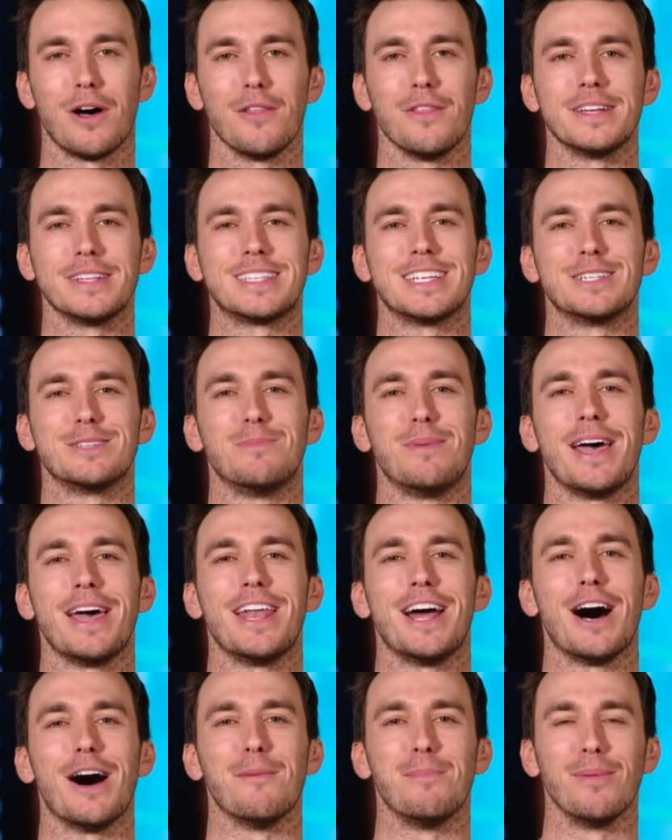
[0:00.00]
This has been
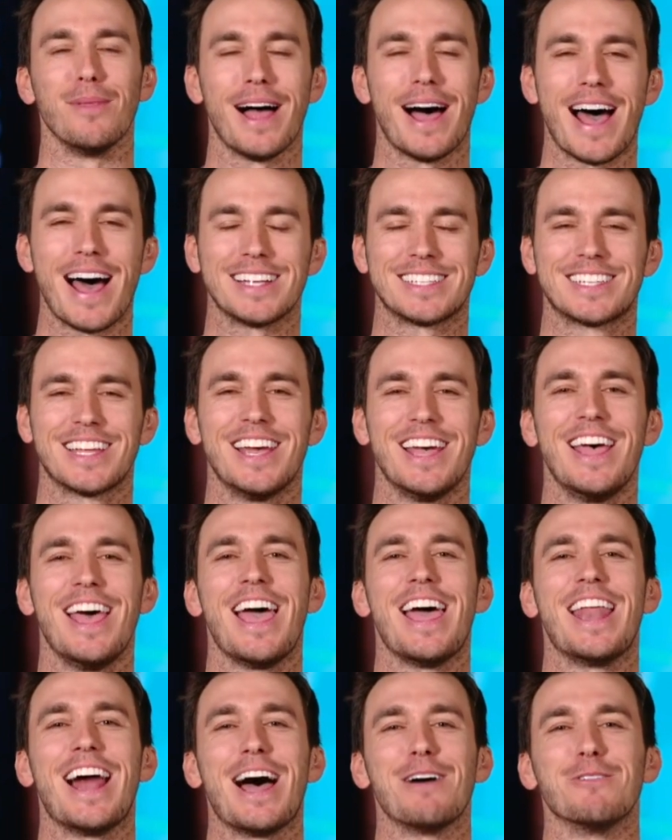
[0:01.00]
a blast,
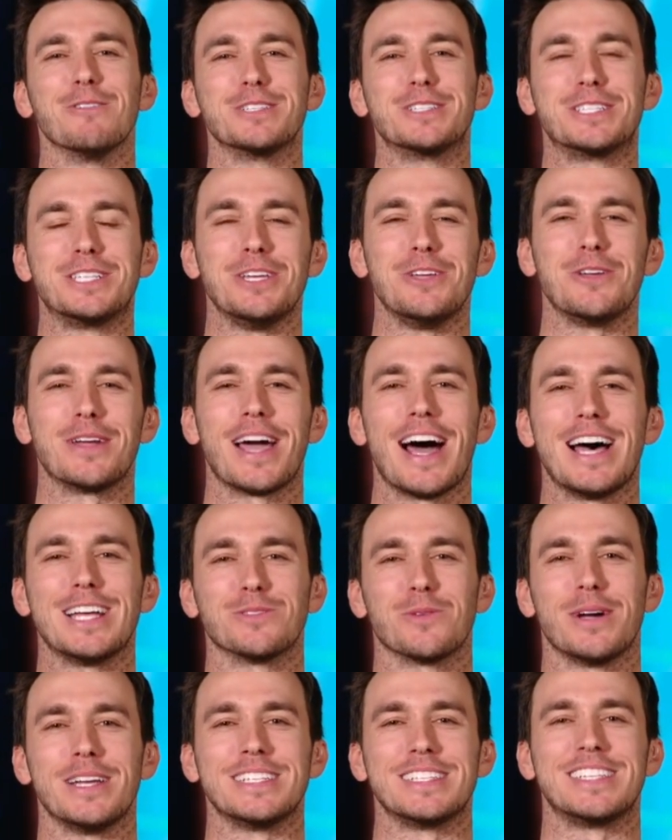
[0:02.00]
and I will see you guys
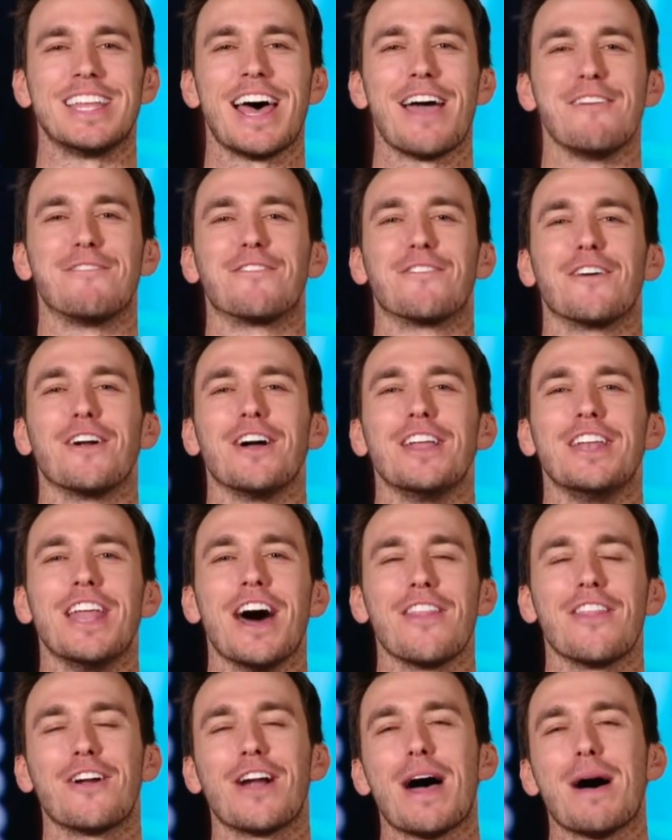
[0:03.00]
Wednesday for
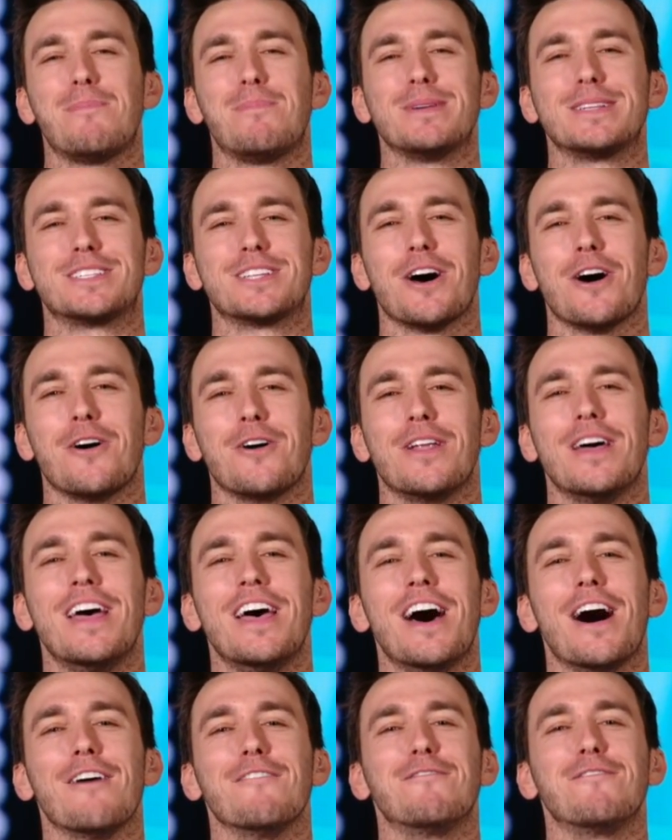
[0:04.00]
another episode
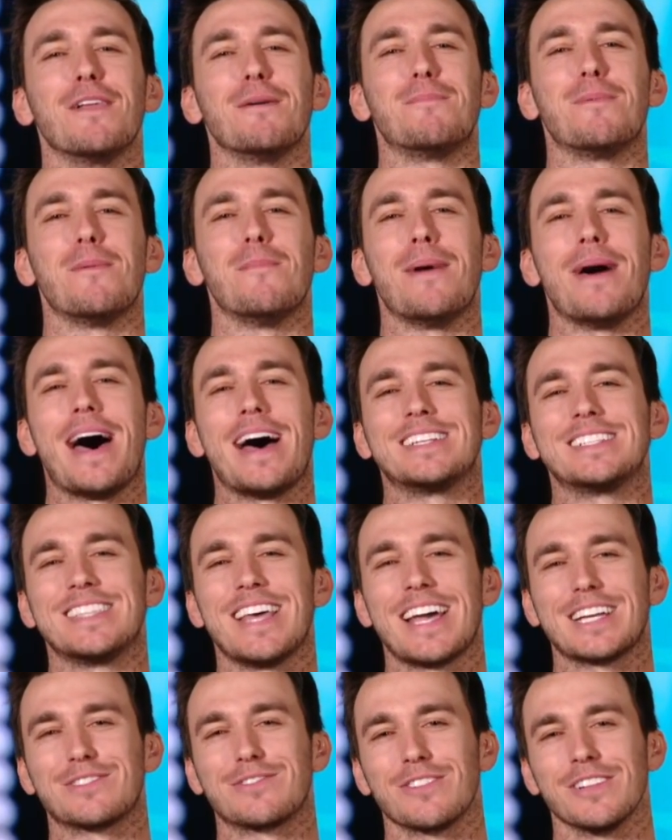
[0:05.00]
of Flippin' Bats.
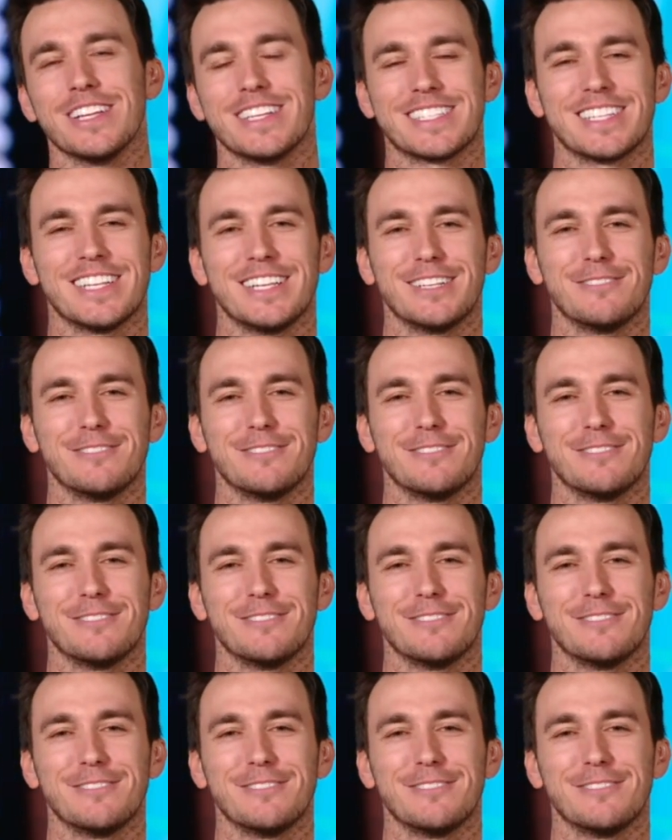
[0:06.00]
Thanks for listening.